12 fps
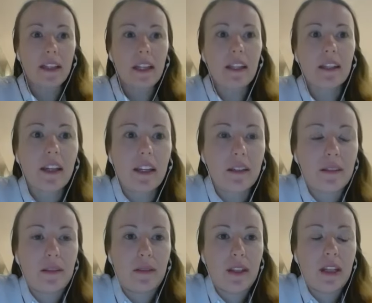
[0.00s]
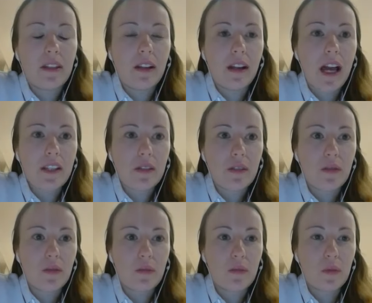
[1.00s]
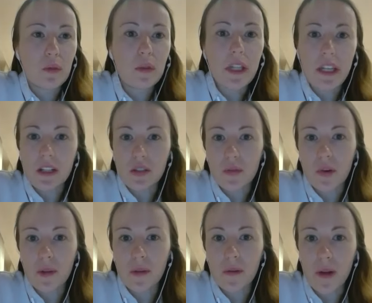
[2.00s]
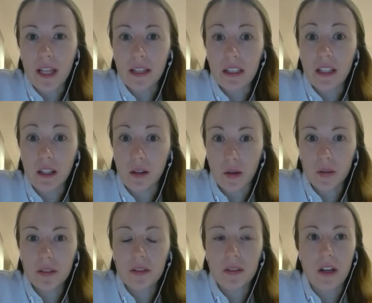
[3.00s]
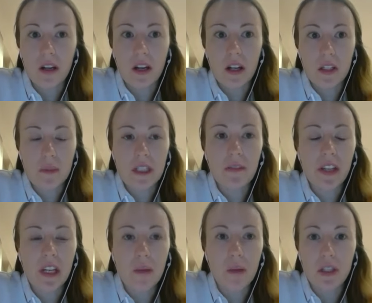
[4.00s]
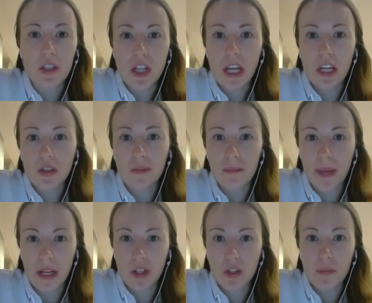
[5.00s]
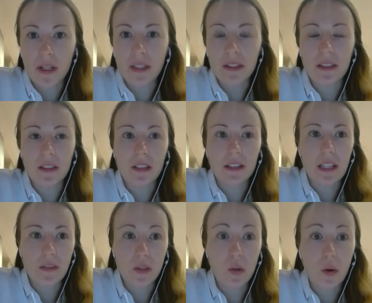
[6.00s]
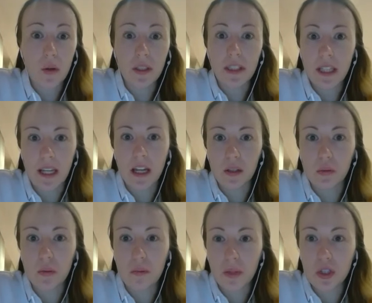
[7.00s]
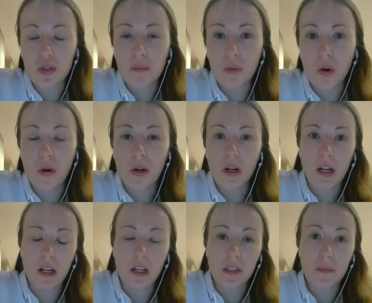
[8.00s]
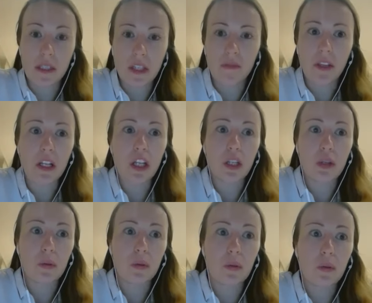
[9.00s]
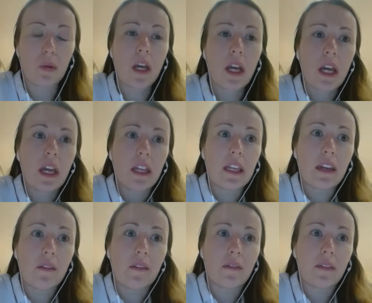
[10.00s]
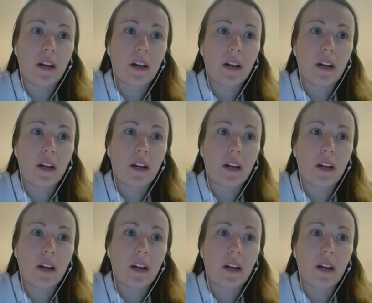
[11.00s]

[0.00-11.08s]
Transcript: think that in the last 2 years, Formula One did a lot, specifically with the change of the management. They saw that they got to do much more, specifically to give